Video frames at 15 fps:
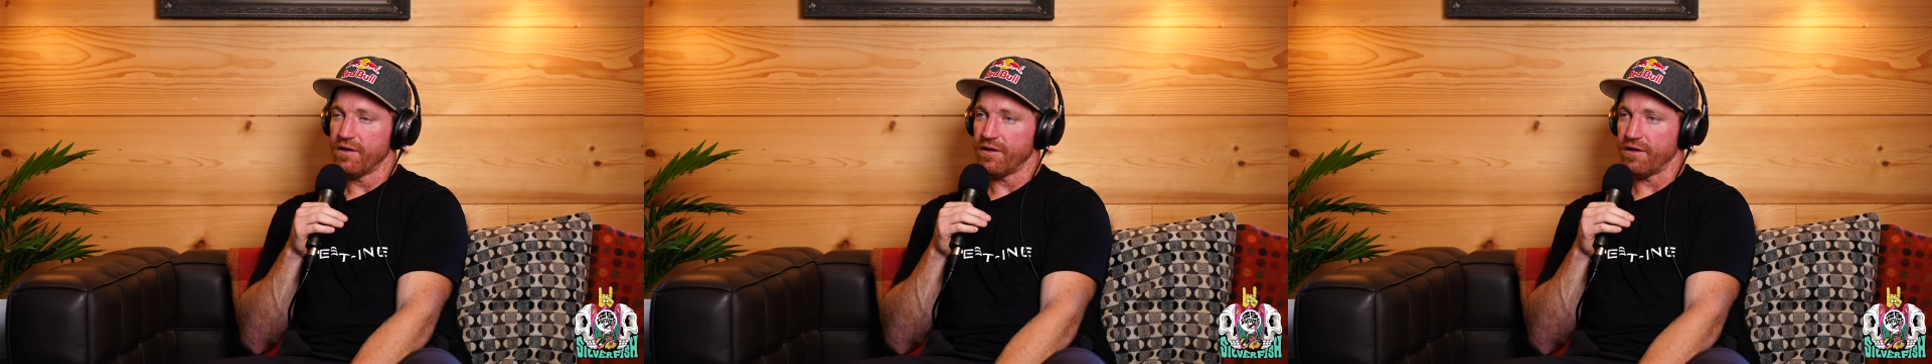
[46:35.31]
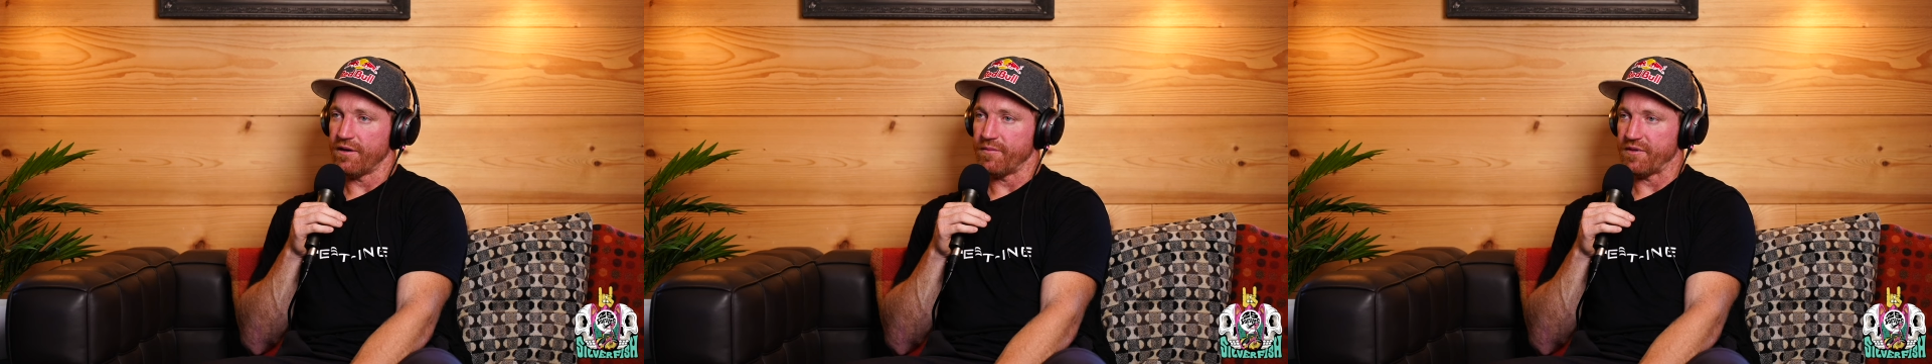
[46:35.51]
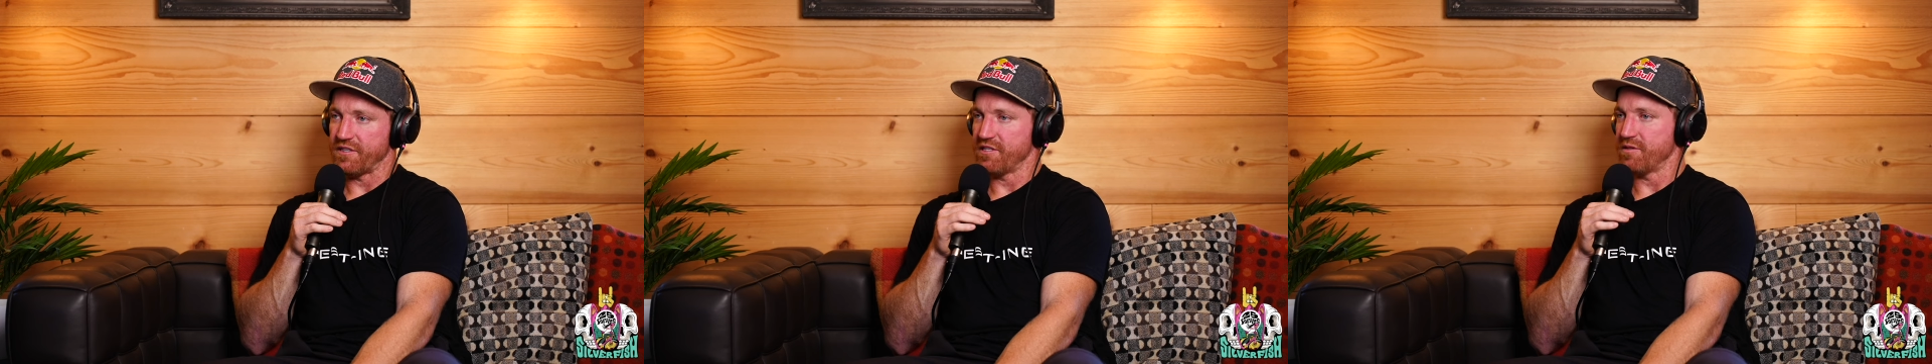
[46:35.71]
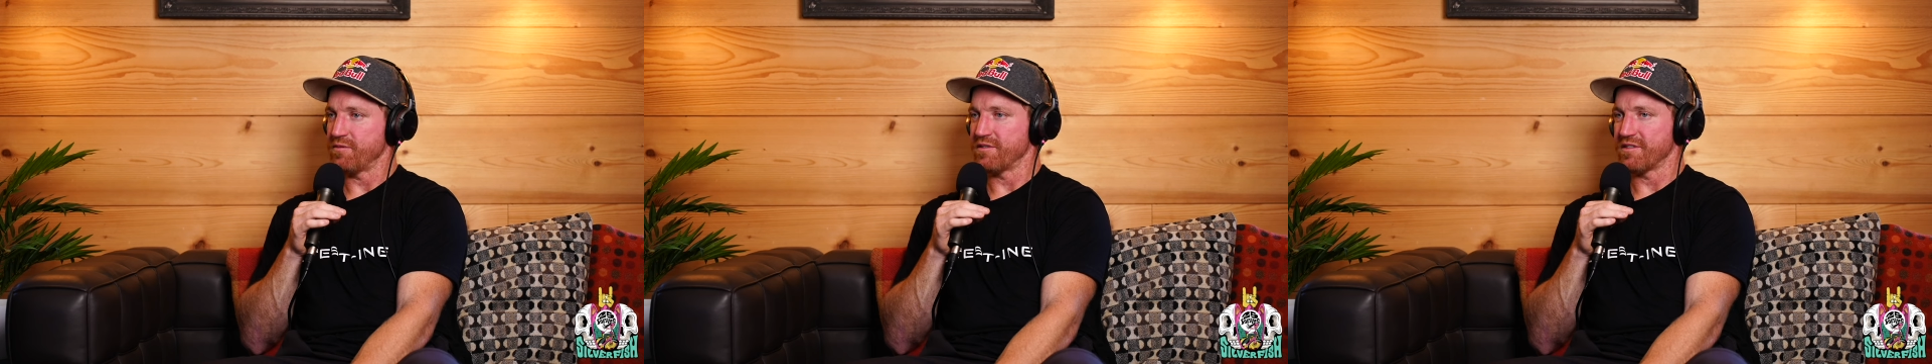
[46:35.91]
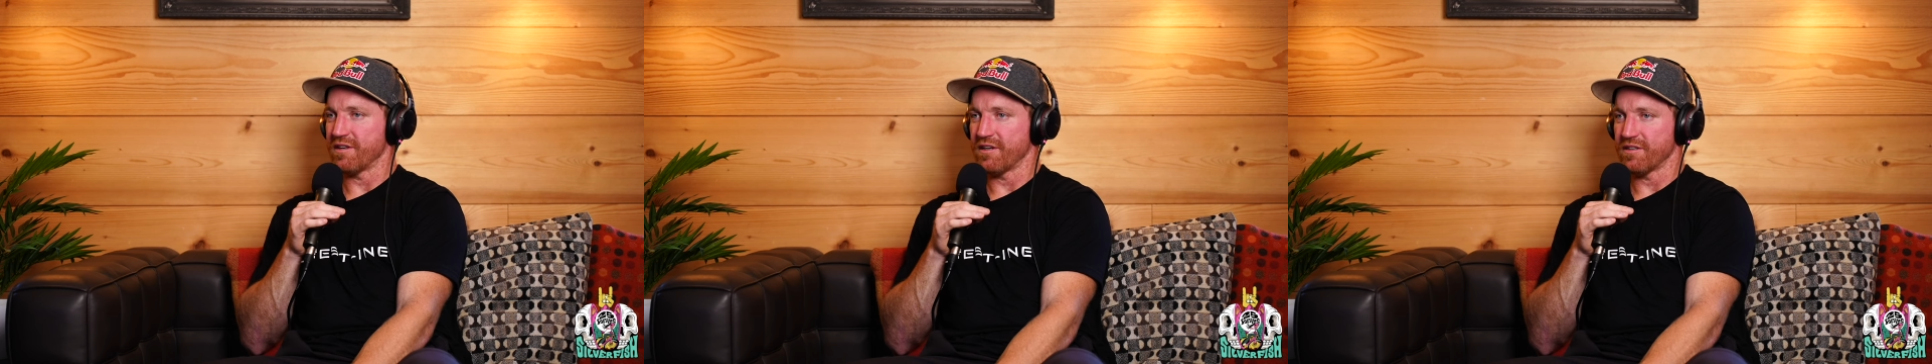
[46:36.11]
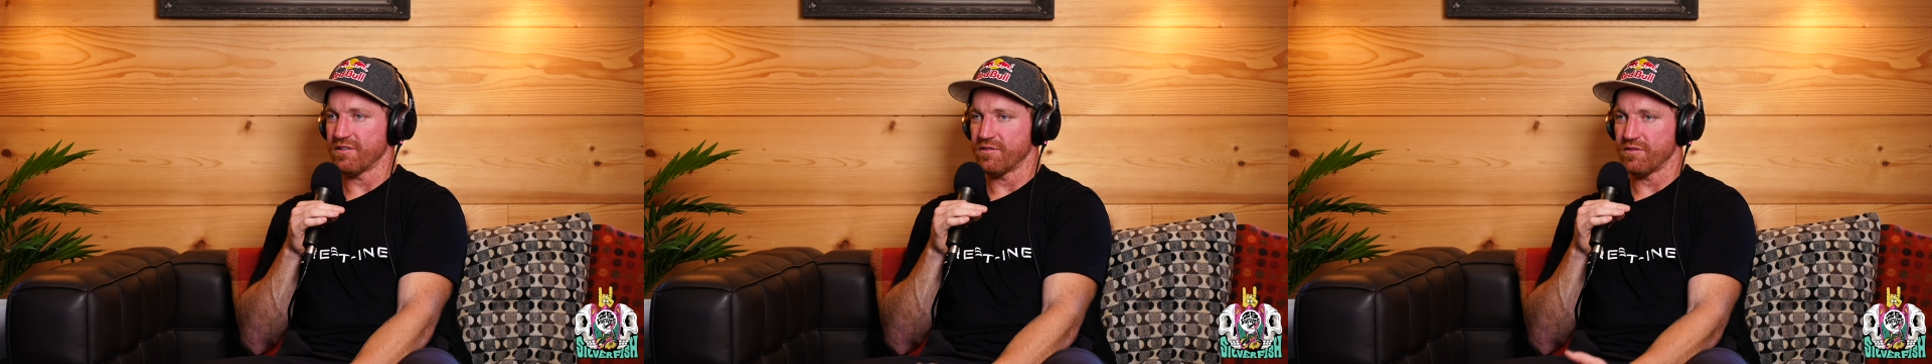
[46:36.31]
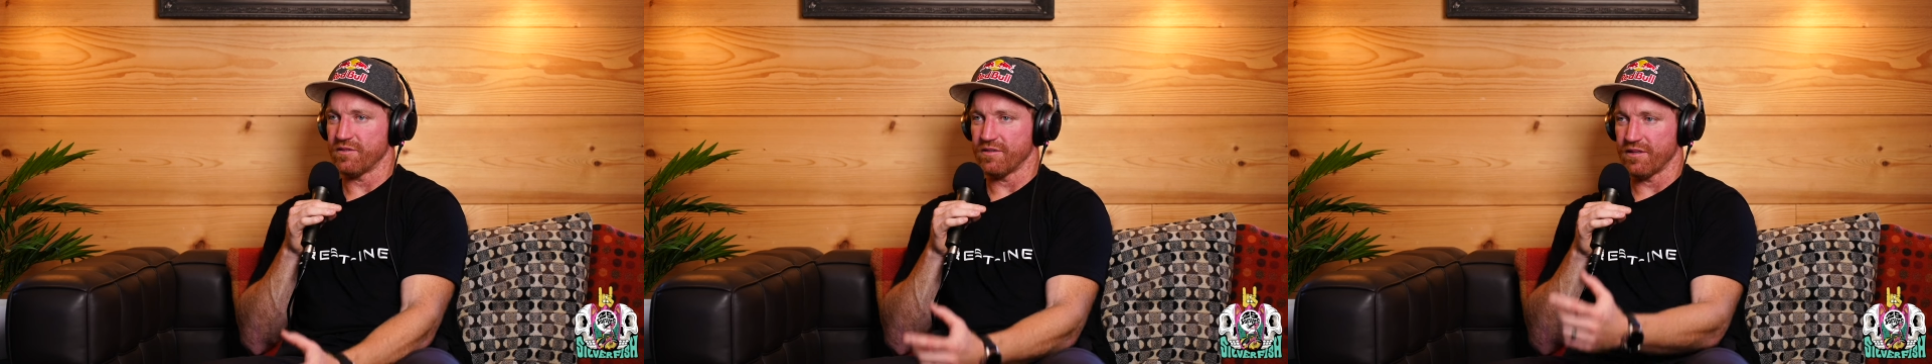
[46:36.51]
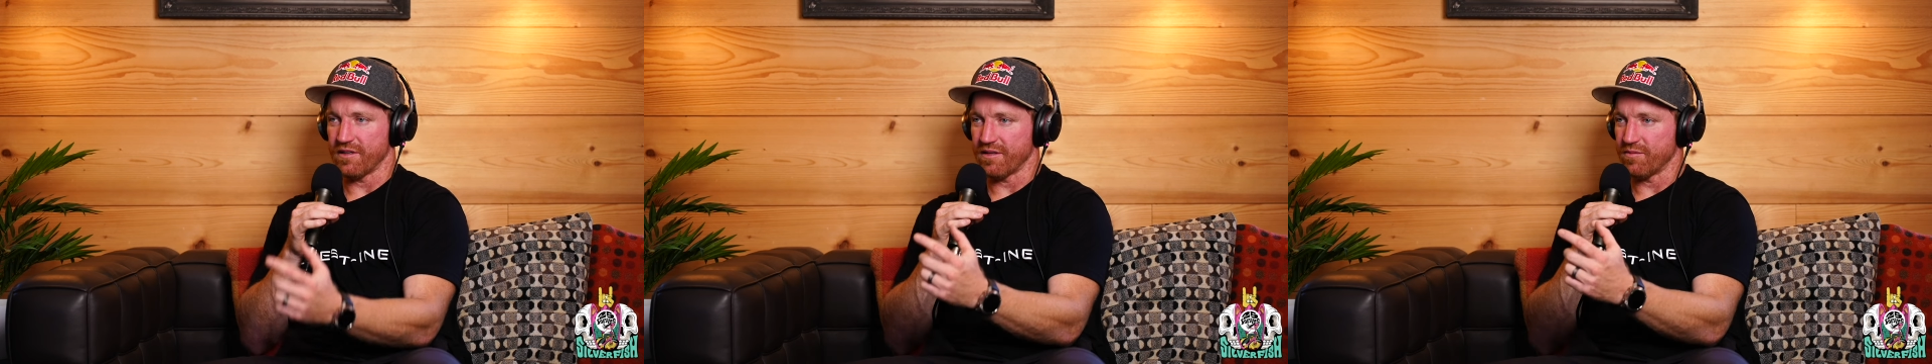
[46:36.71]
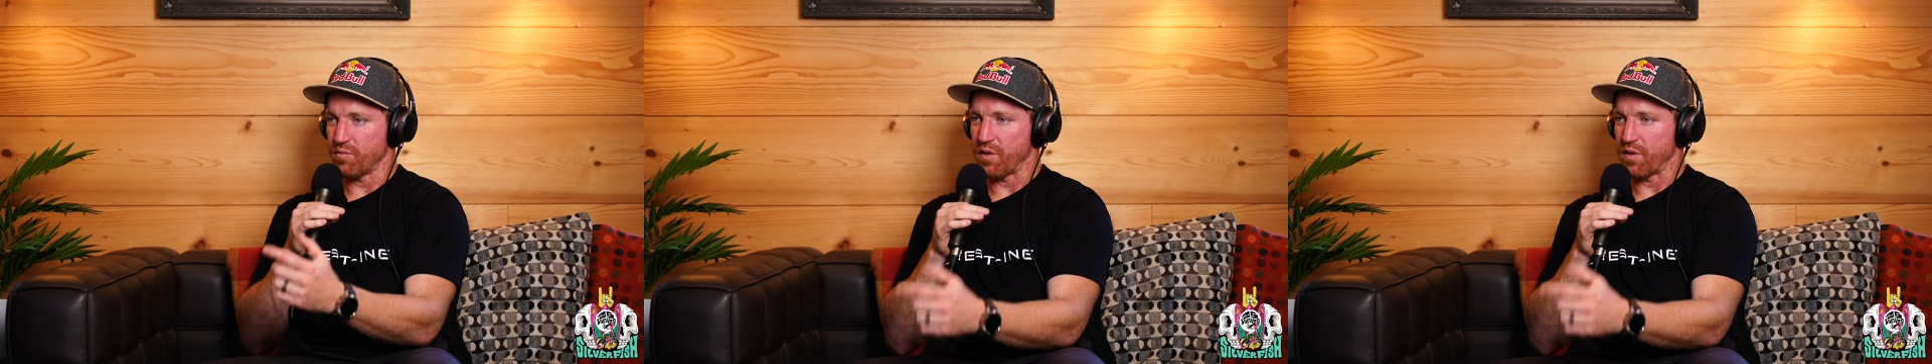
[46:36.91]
And she was like doing like